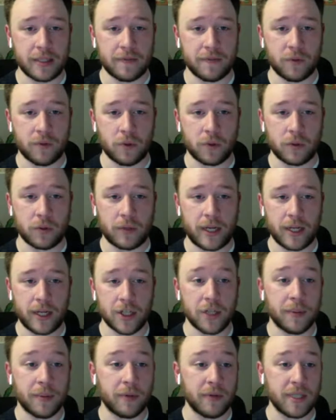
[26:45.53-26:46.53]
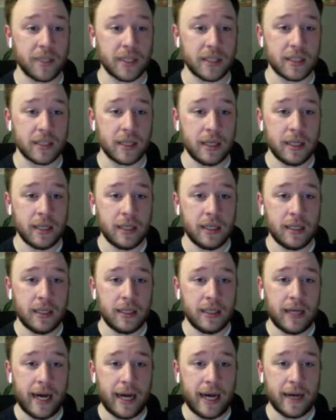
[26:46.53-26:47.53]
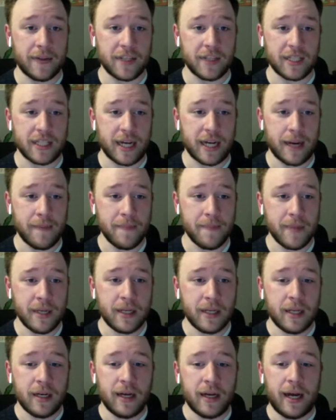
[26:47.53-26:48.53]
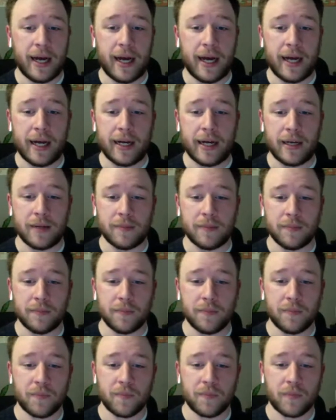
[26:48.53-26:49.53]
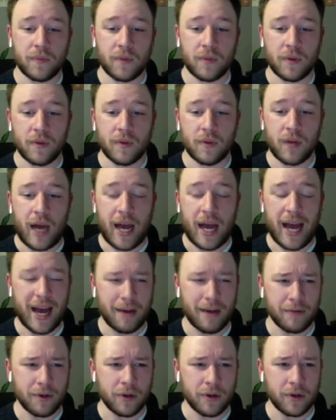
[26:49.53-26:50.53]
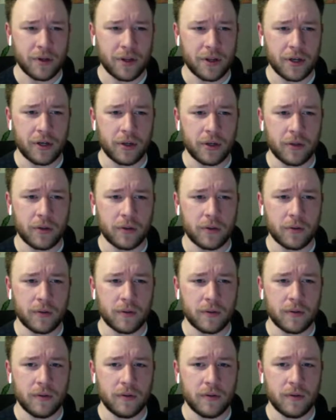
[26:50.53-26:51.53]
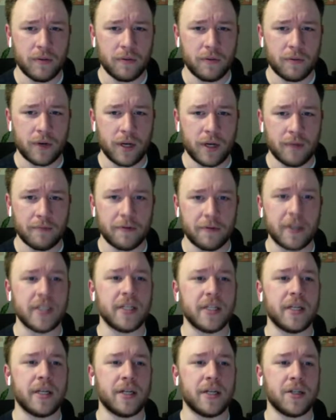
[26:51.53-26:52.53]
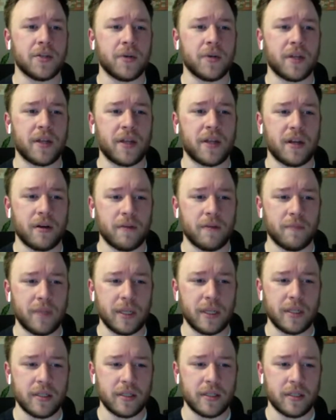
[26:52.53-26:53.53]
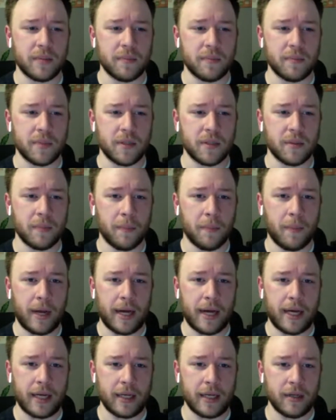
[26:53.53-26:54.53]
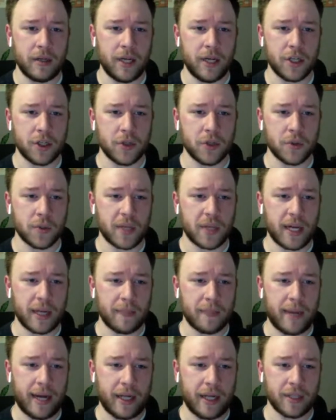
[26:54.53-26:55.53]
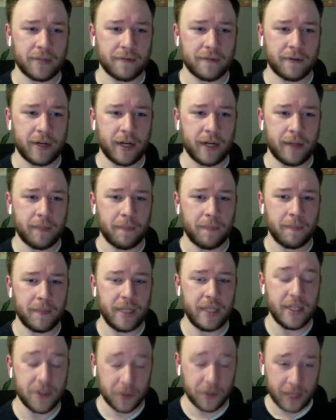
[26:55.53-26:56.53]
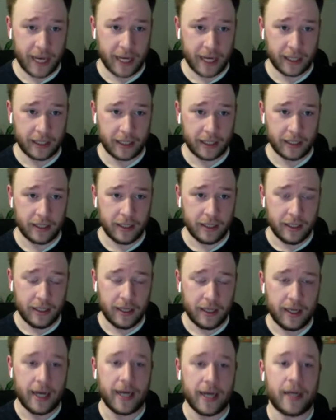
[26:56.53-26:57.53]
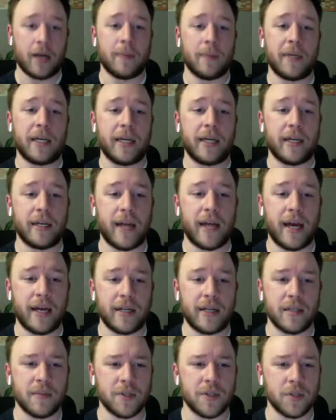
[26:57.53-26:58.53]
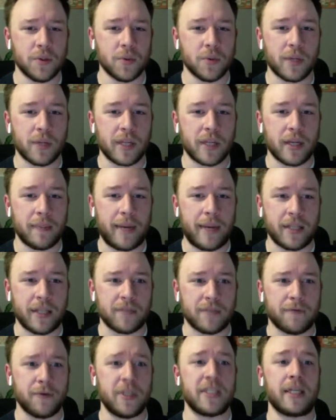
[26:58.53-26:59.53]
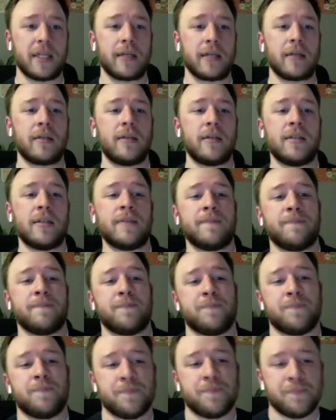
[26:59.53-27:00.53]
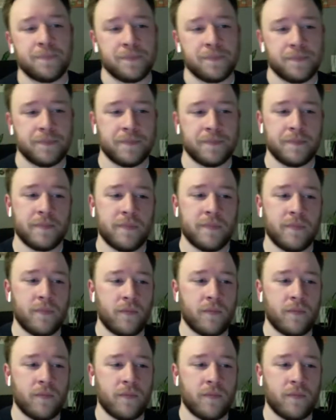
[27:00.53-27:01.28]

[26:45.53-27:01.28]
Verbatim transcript: raises for uh, shipping reasons at this time. Um, I have heard, though, from friends in the industry that there have been some, some issues with getting pallets from Eastern Canada coming in and some issues with the pallets freezing. Oh.